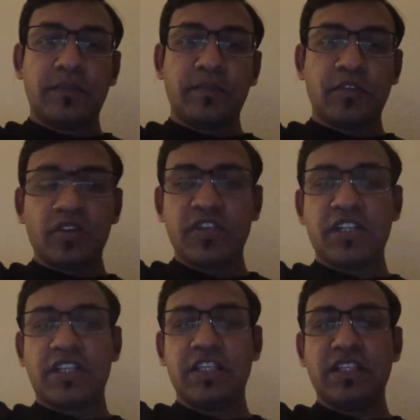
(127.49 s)

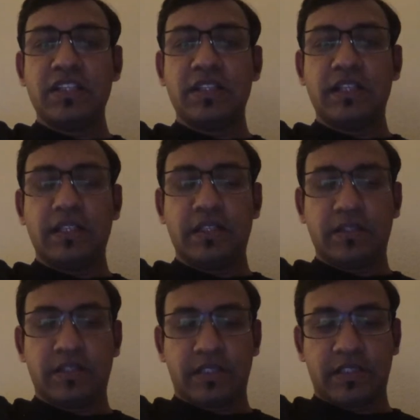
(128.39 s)
Considering the
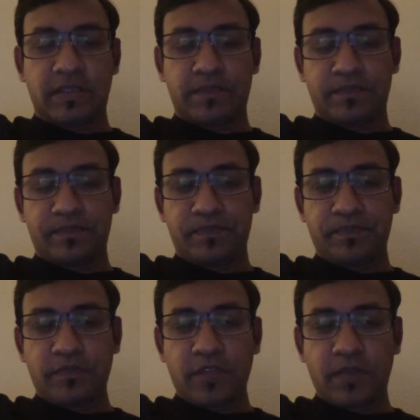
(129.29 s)

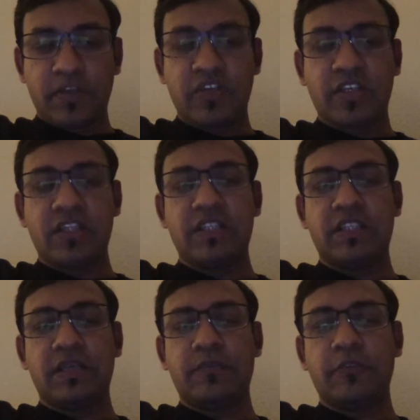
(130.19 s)
basically
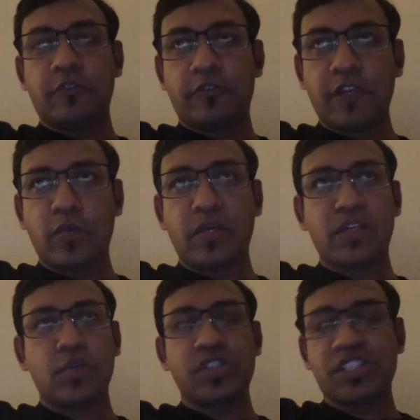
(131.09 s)
the
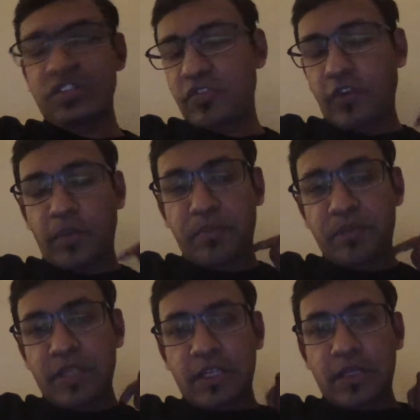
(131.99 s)
frequent questions from
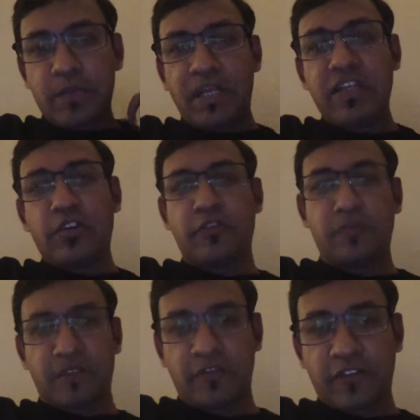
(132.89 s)
many of
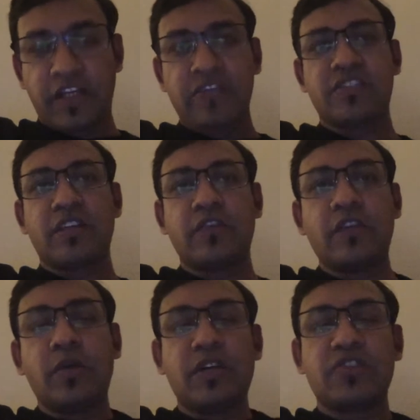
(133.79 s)
my friends and
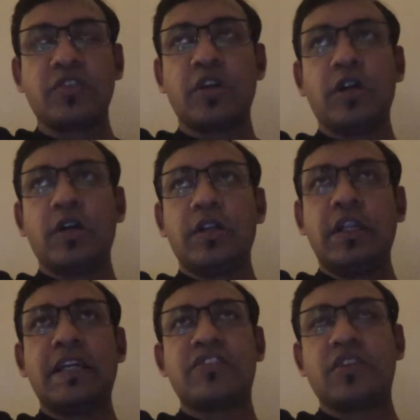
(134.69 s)
viewers,
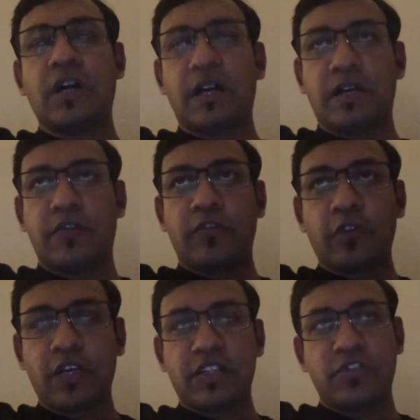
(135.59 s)
let's
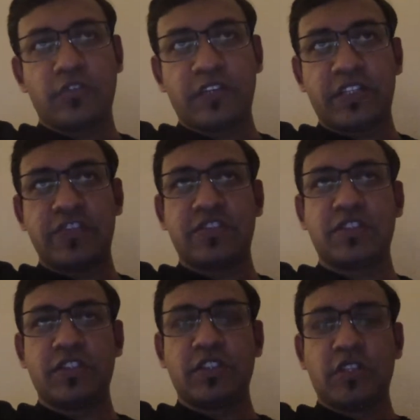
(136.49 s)
focus first
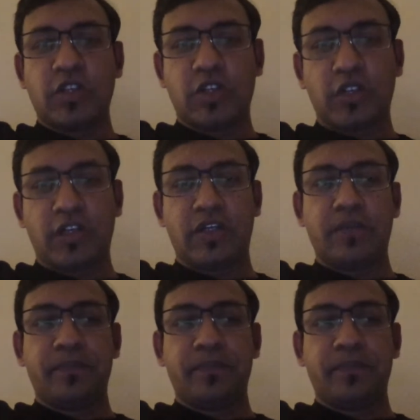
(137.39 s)
on